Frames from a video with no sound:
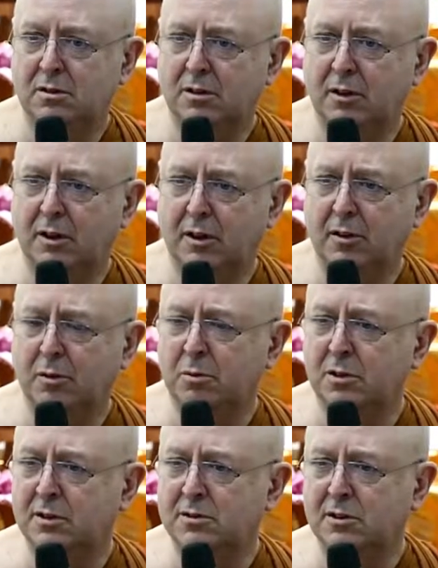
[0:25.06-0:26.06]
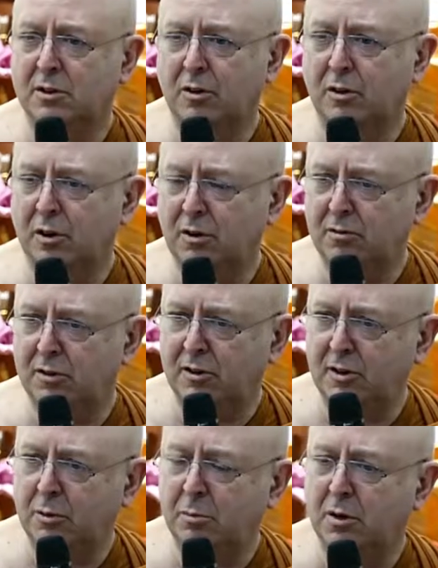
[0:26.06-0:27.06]
In other words, they've got no
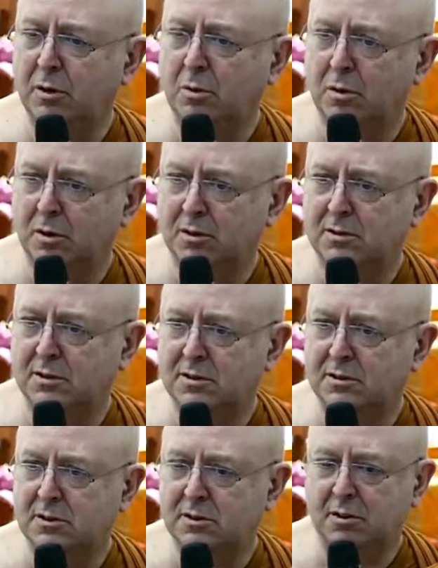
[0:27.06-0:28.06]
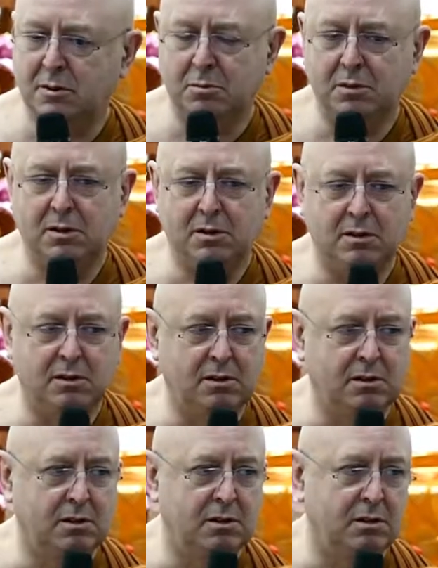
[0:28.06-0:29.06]
redeeming qualities in them.
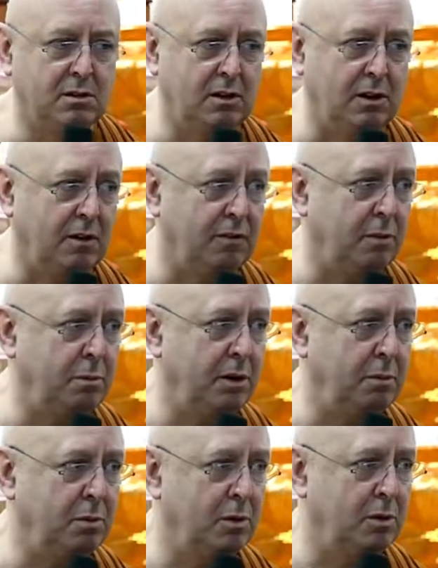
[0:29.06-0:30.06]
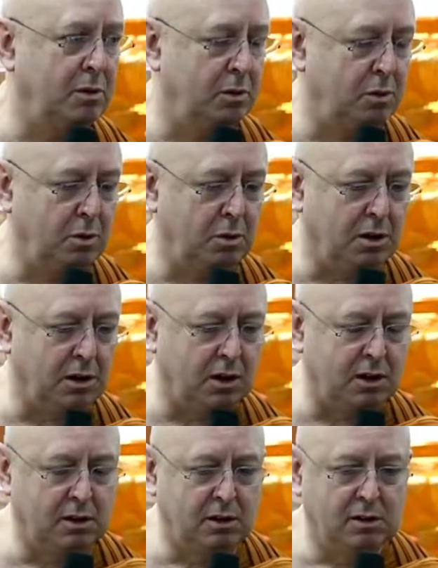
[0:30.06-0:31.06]
For people who
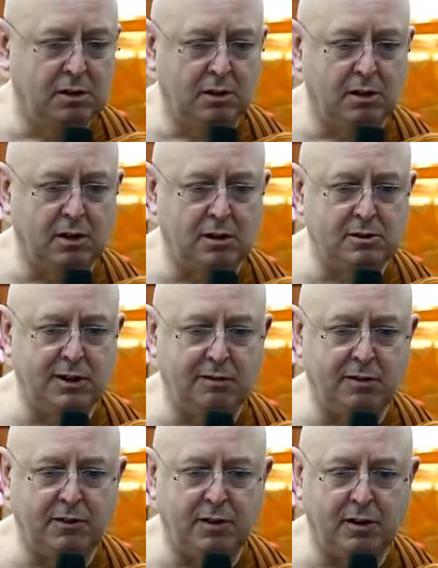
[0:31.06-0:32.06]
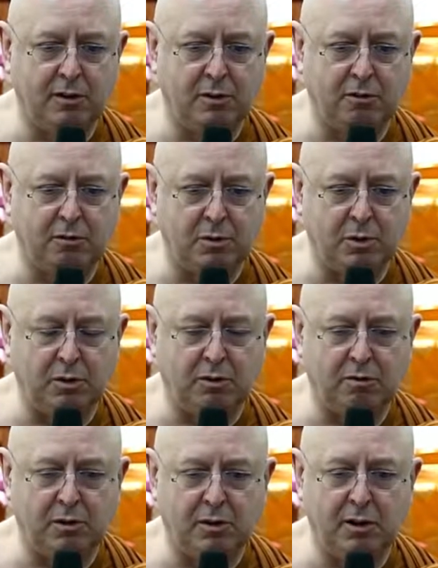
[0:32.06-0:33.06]
are Theravada through and
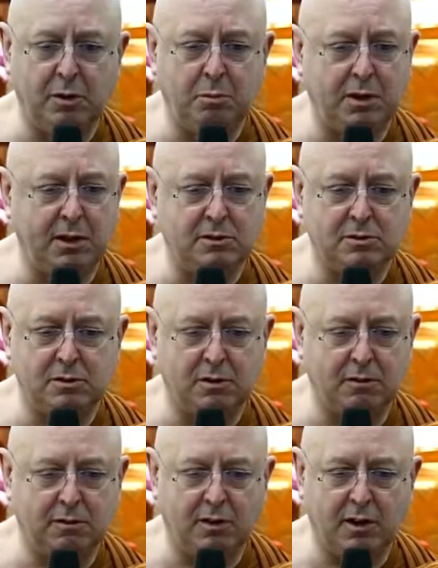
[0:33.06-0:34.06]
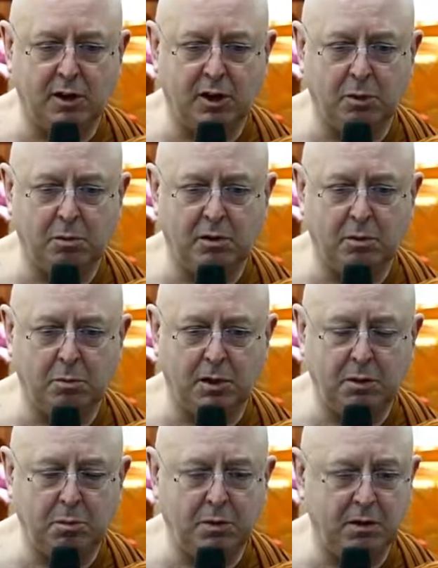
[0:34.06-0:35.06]
through, they may sort of argue with
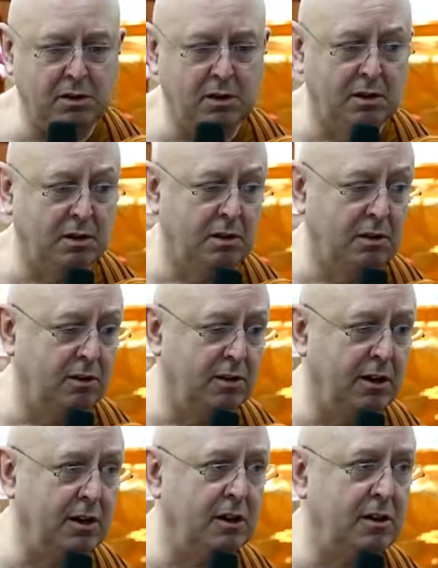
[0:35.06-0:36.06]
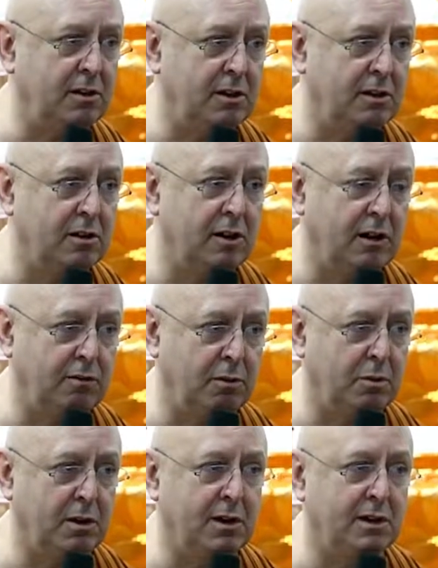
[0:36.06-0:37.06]
me, but that idea that
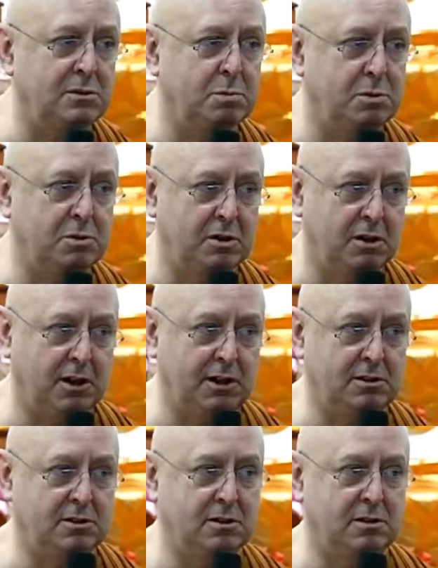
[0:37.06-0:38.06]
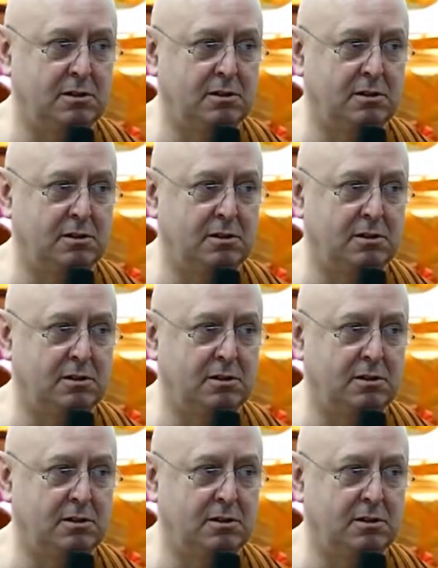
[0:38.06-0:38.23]
everyone has Buddha nature,